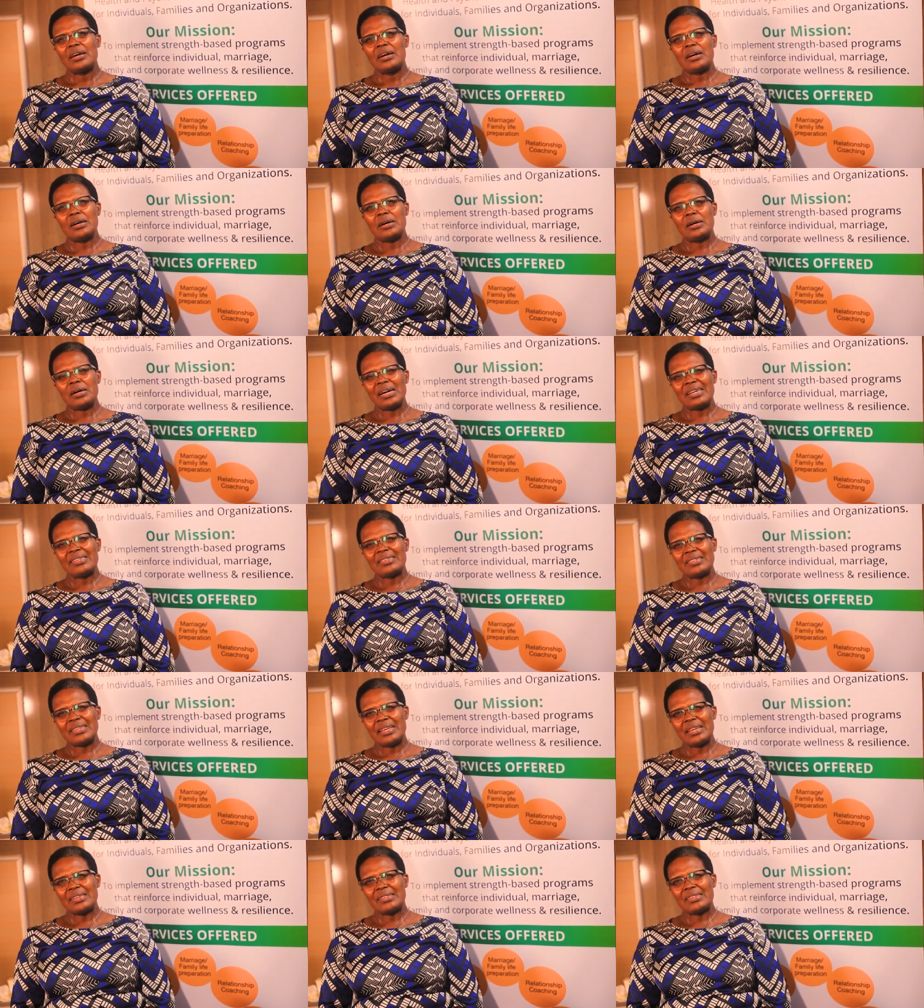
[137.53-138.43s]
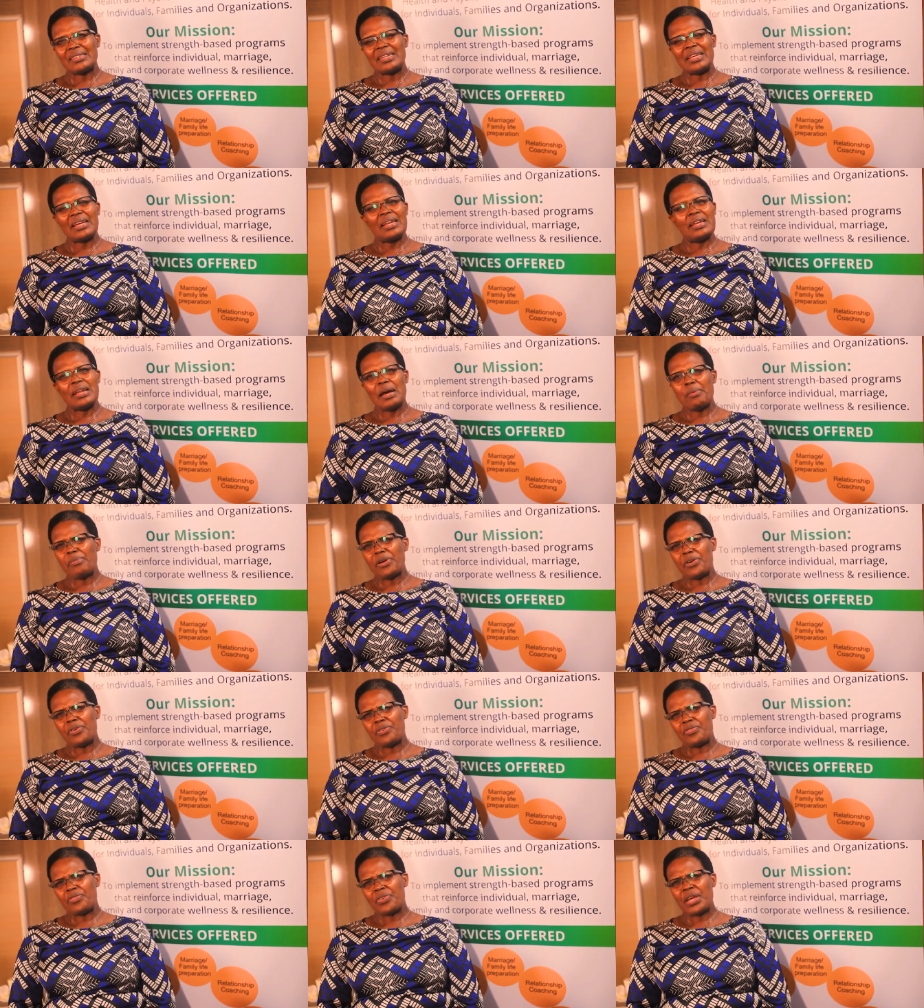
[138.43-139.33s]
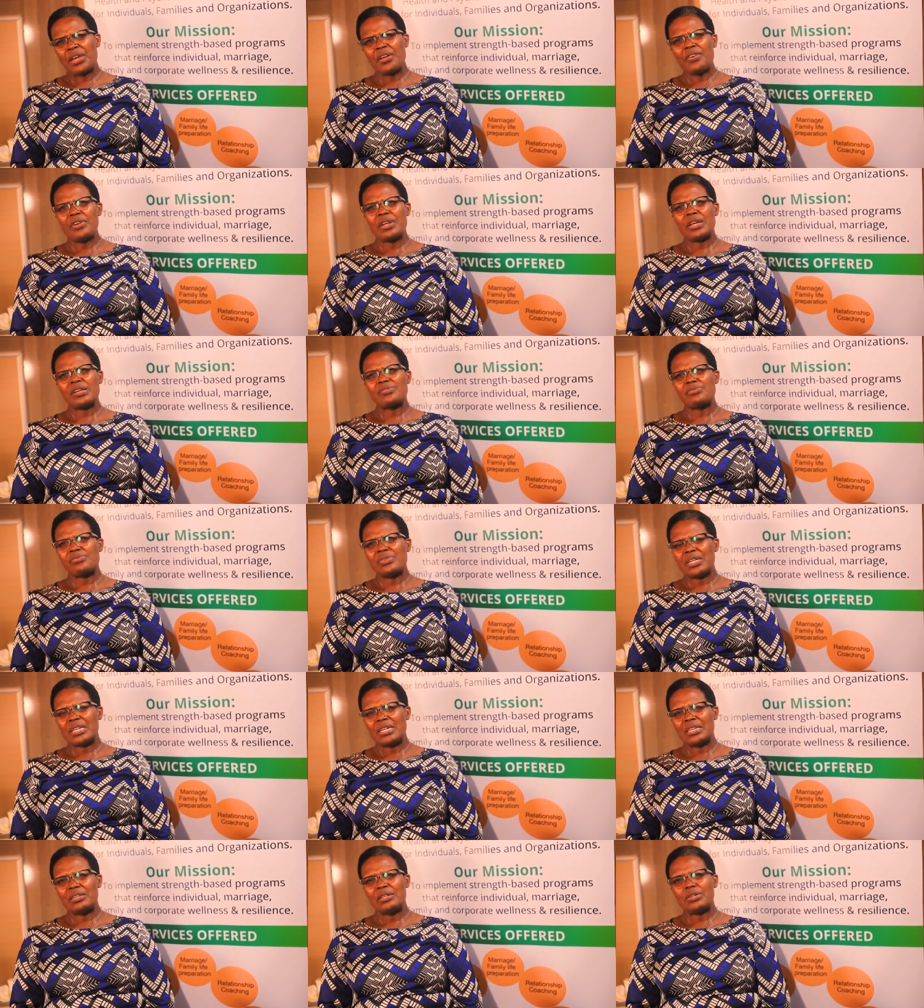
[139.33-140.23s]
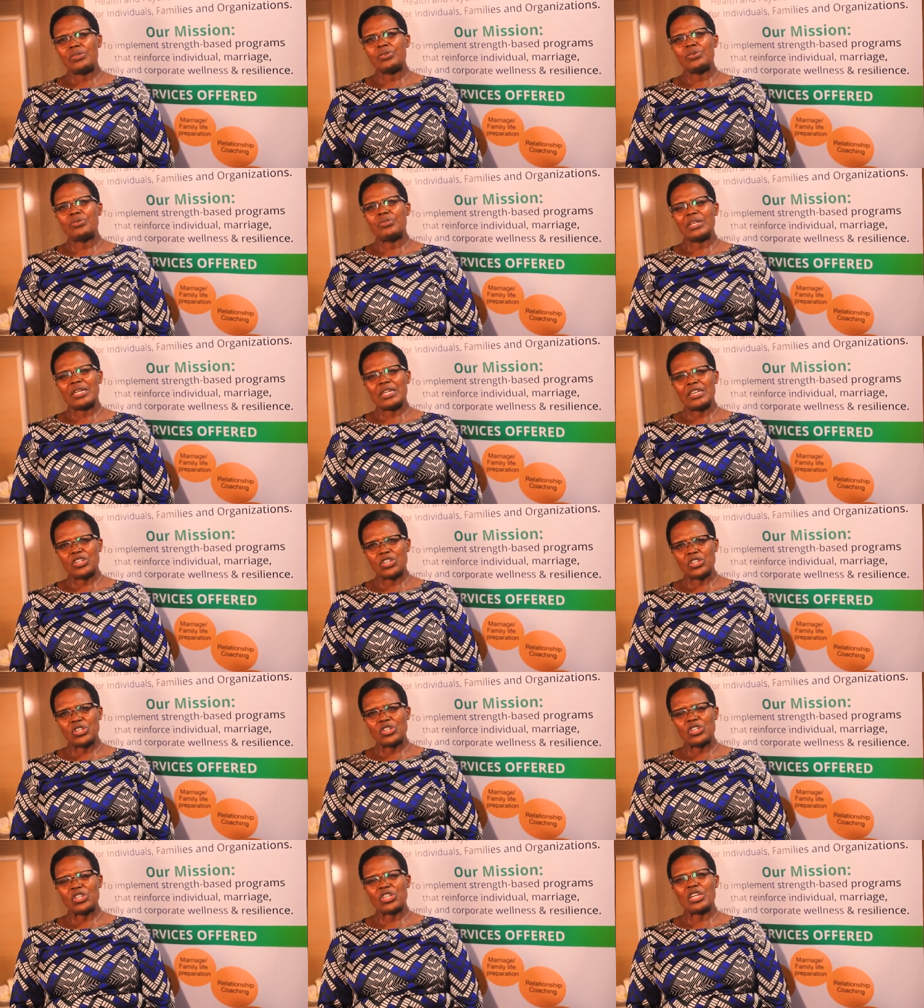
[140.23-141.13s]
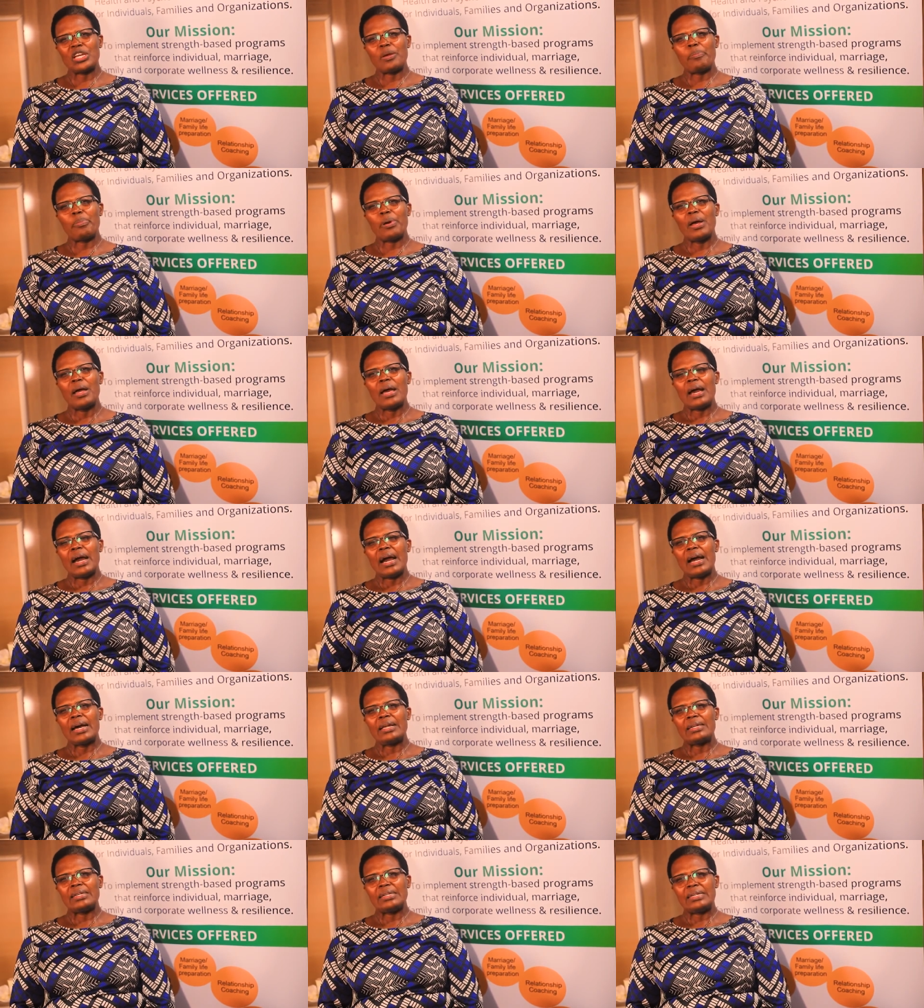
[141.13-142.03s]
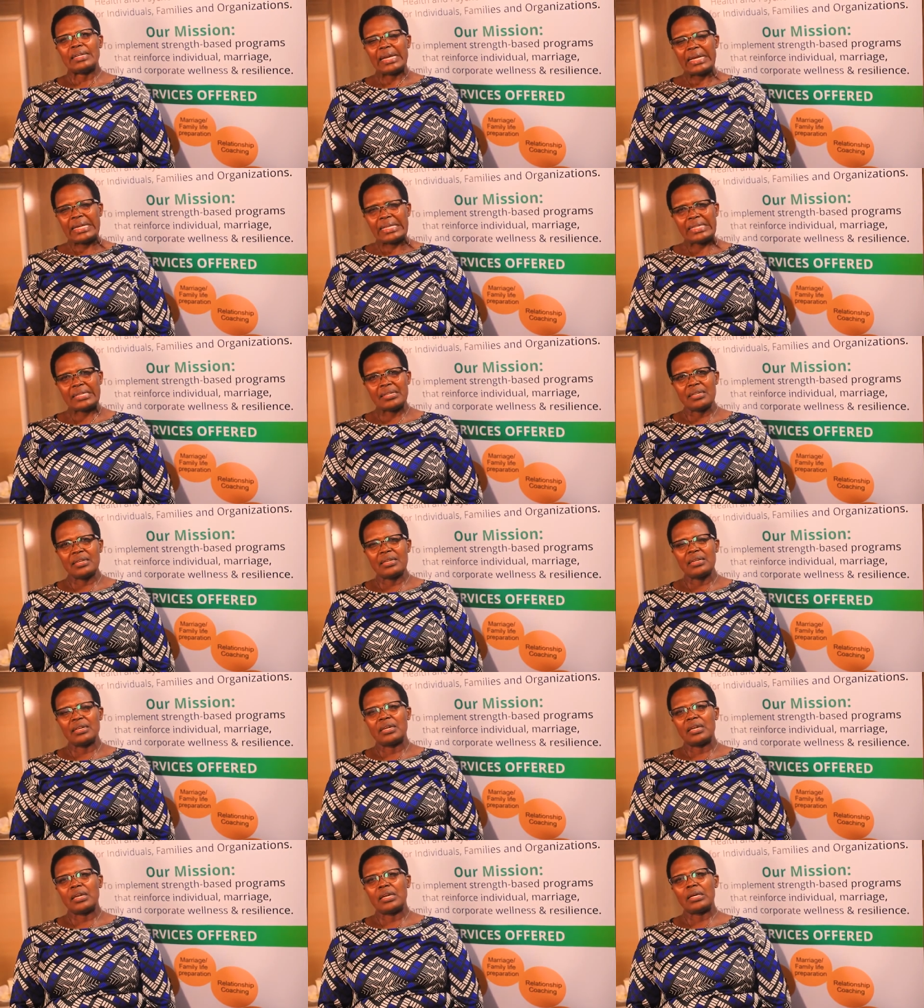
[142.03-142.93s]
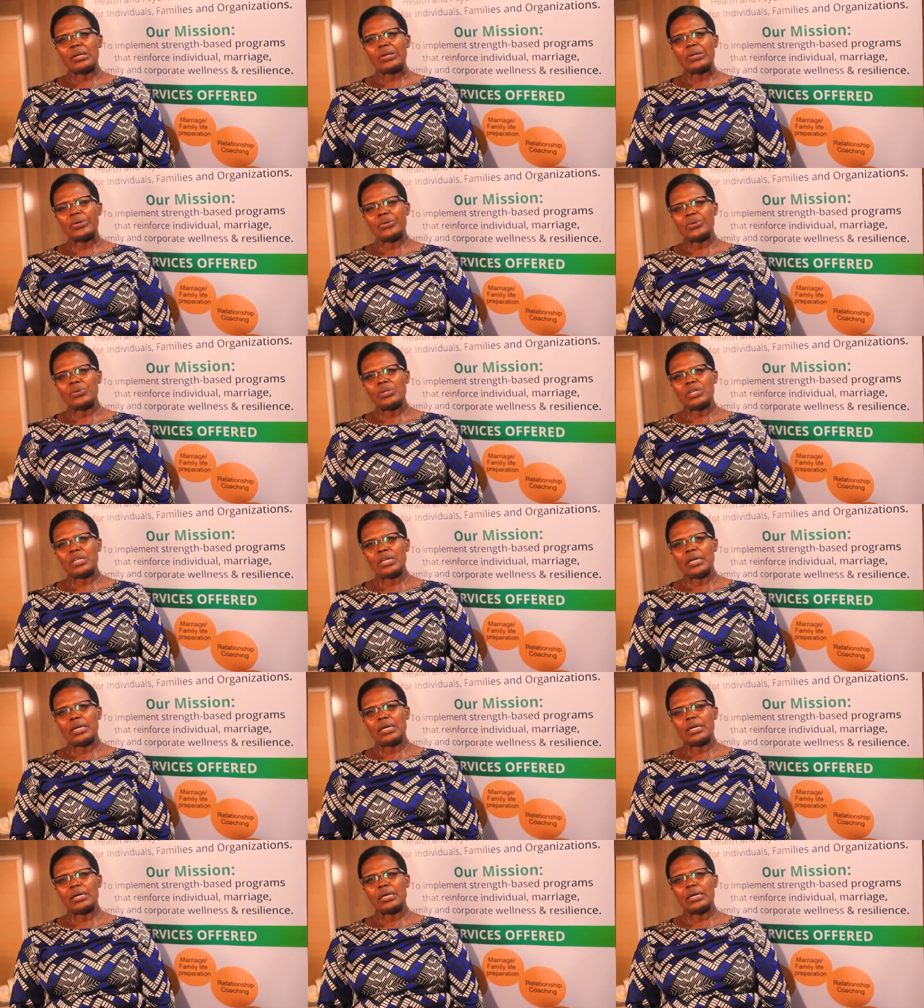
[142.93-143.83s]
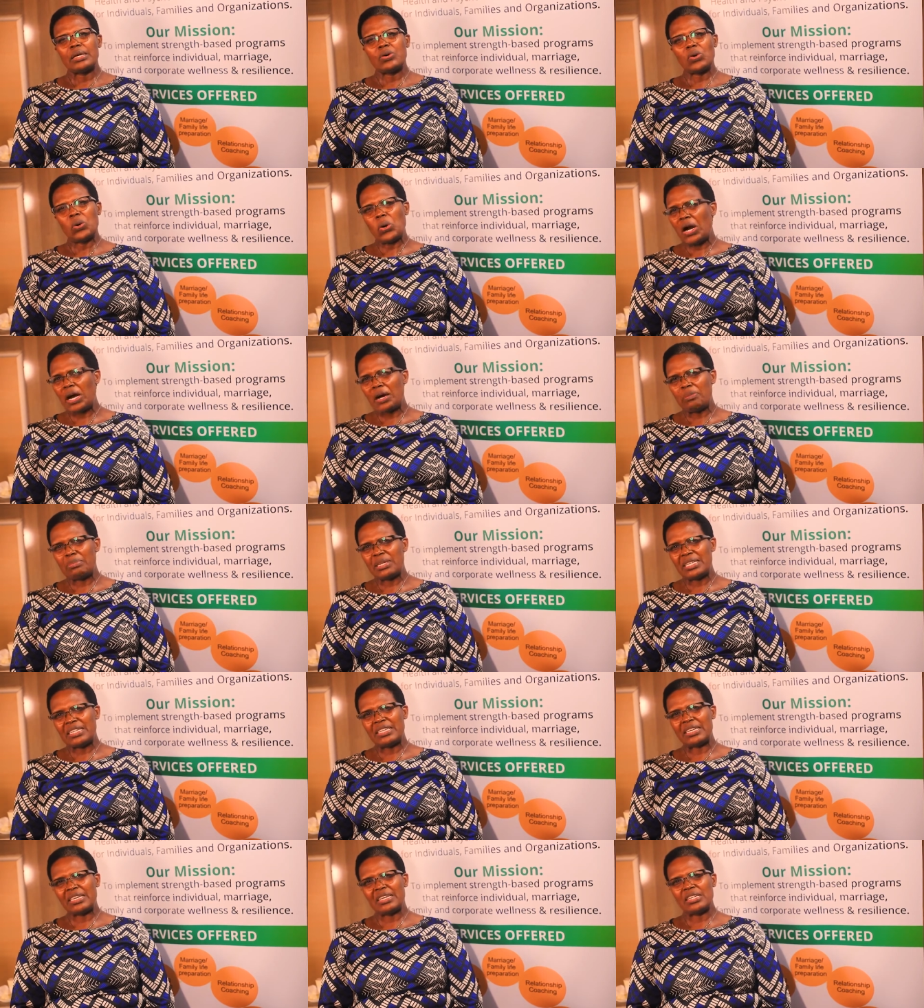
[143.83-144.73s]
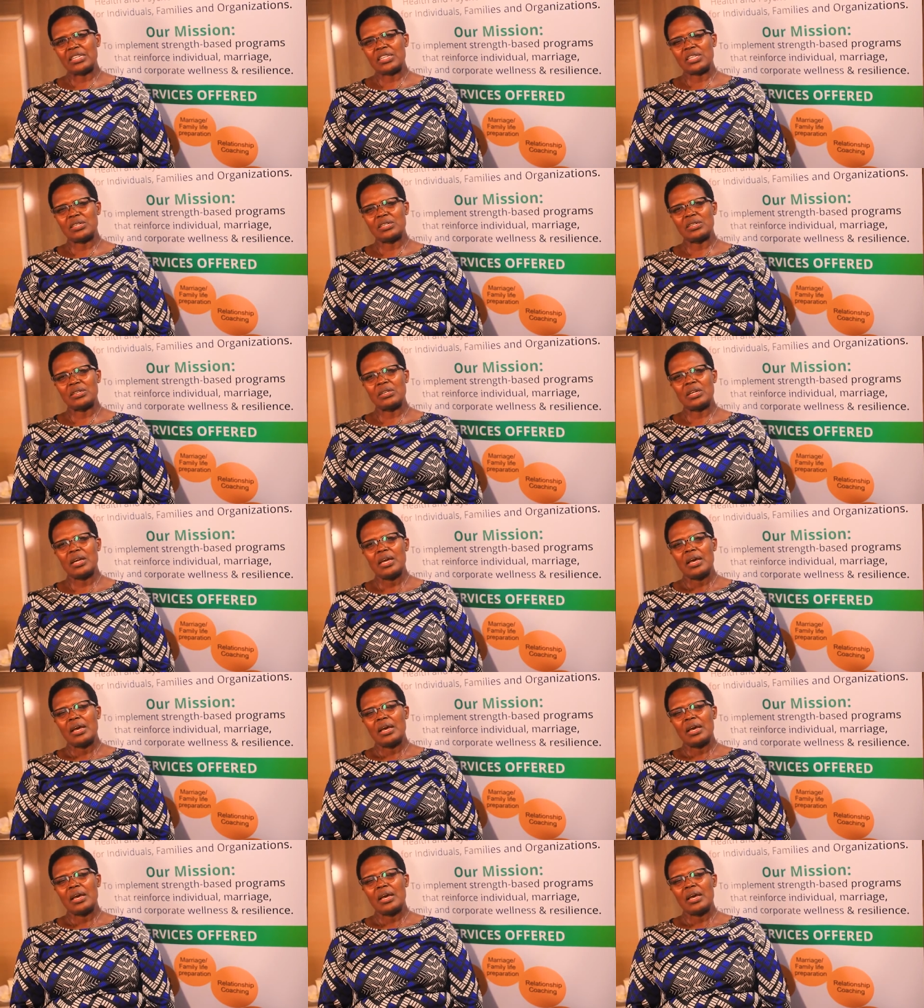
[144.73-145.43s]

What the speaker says: assessed a number of areas related to relationship and dating, including cohabitation,